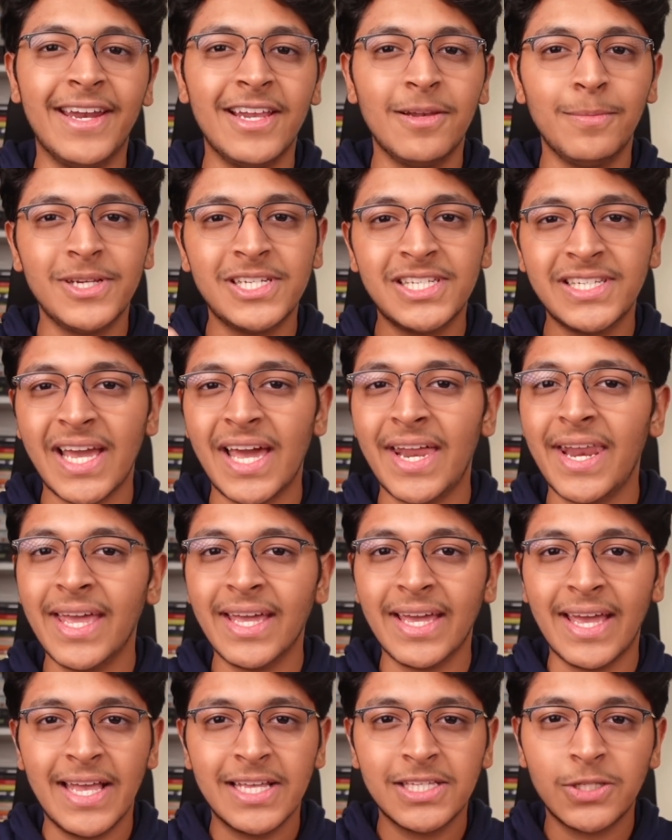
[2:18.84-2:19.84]
he'll be
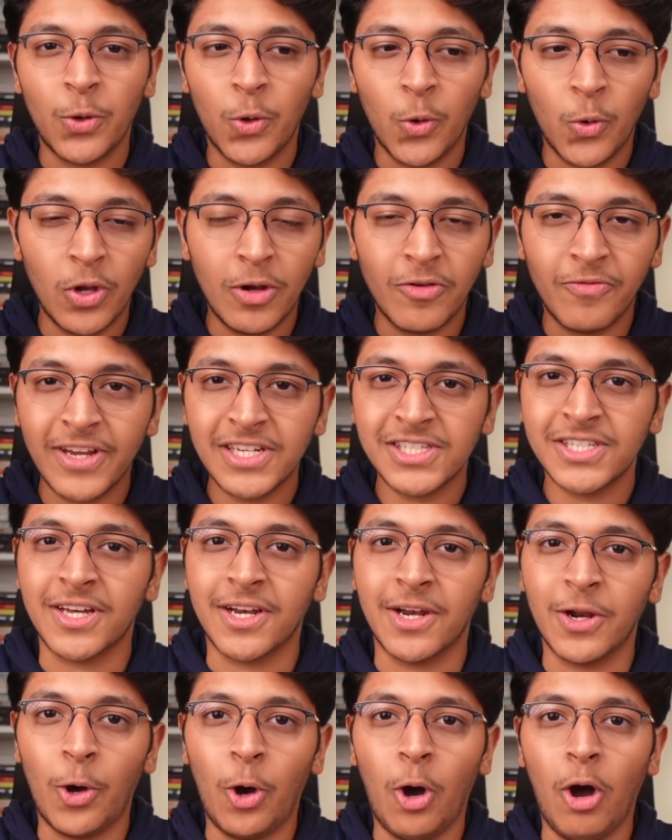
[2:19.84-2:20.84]
sharing his whole
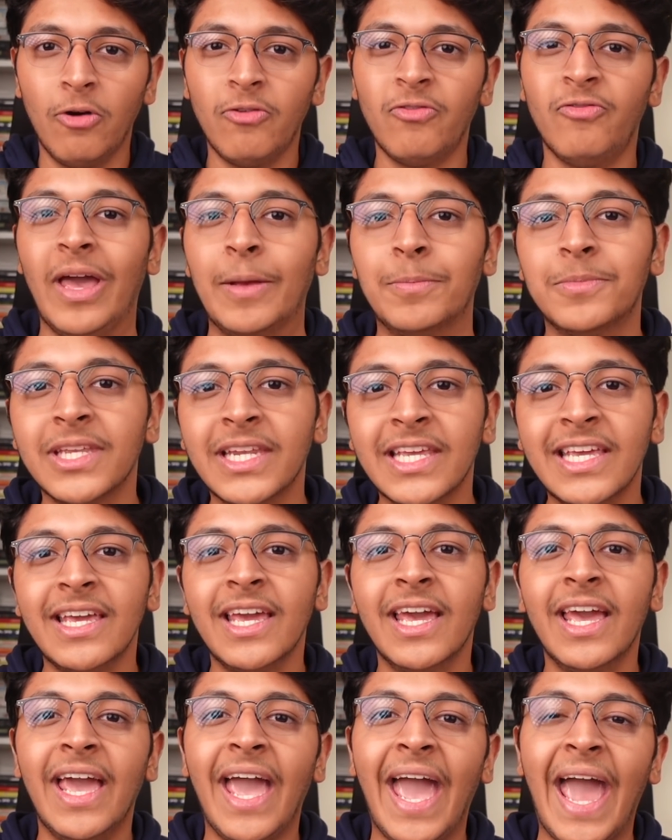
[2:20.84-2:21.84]
vision of
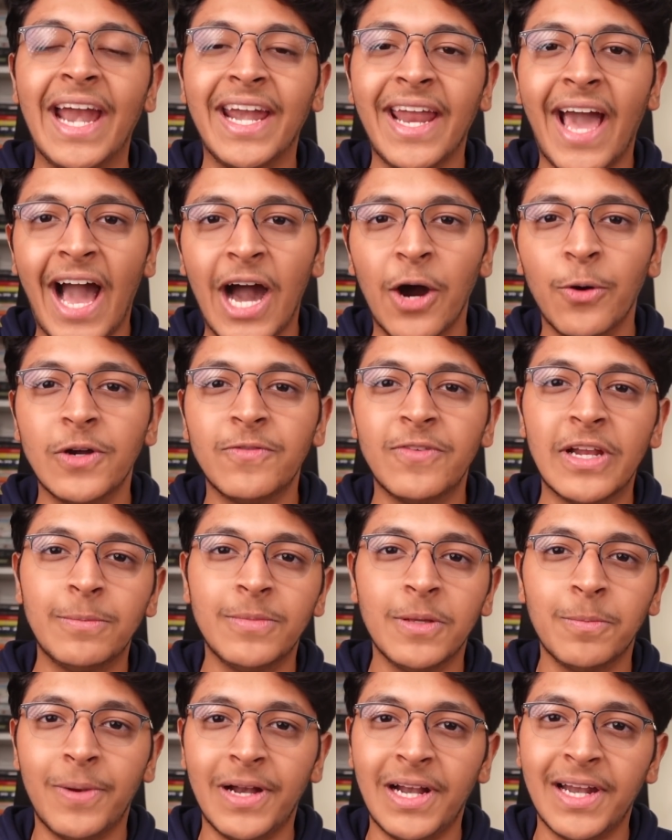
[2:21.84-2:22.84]
Web3 and how it will
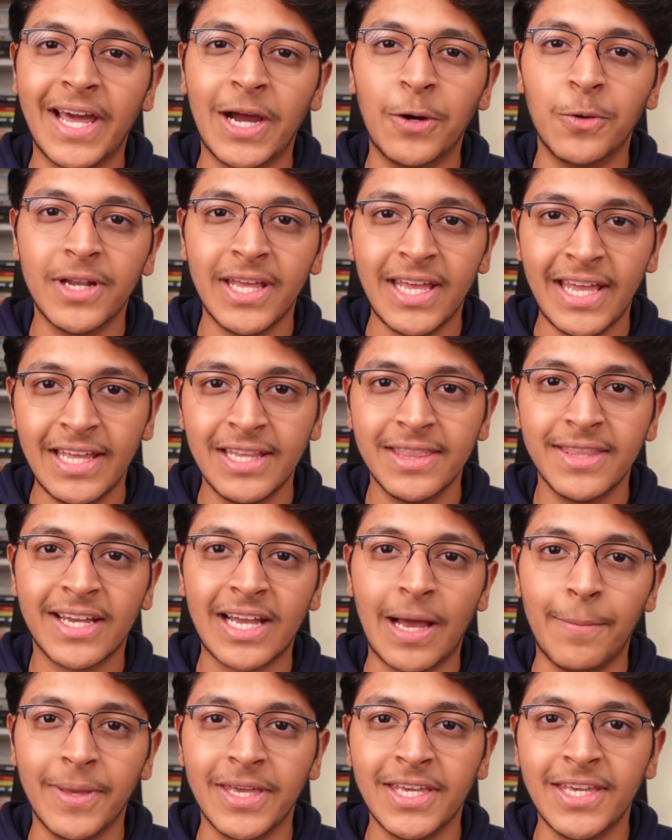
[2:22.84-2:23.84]
be built out in the coming